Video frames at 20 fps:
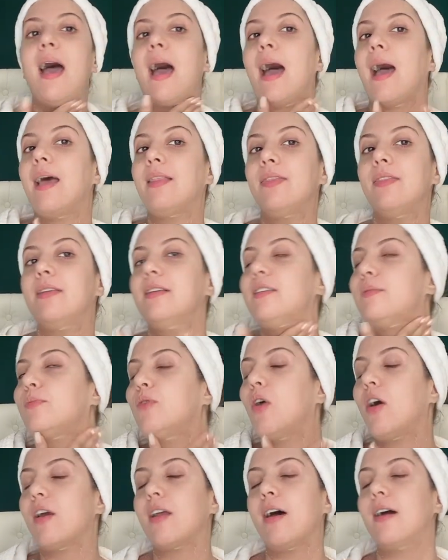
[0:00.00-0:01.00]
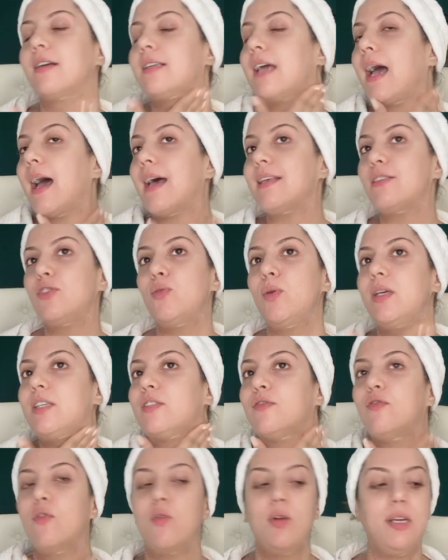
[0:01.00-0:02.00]
And this product, as you
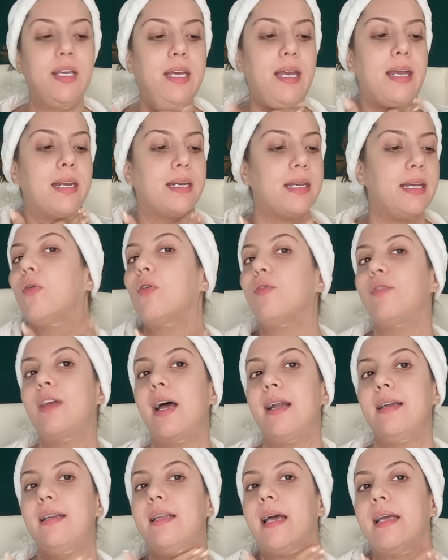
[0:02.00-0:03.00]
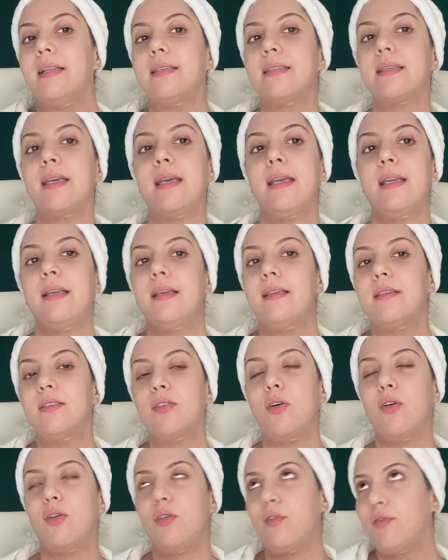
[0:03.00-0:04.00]
exfoliate, all of that dead skin
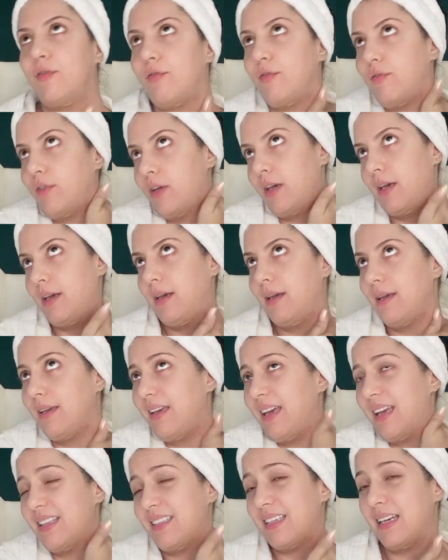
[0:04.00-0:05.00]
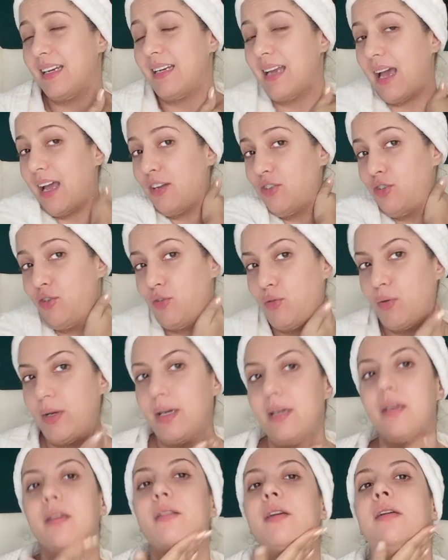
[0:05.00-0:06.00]
sort of gets attached to
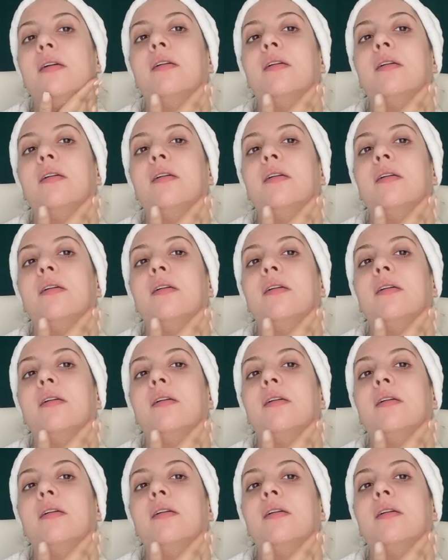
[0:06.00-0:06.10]
it.